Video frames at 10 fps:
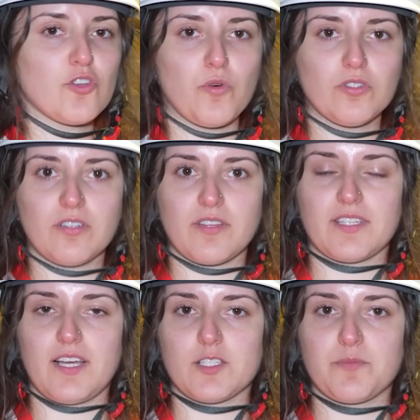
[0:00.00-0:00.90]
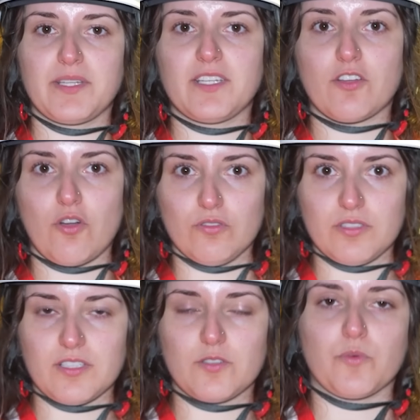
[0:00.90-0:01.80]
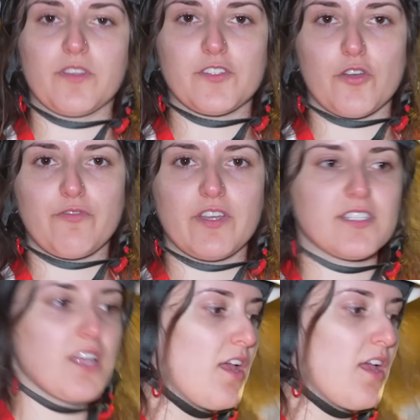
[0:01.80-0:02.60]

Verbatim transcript: water that has been in contact with the surface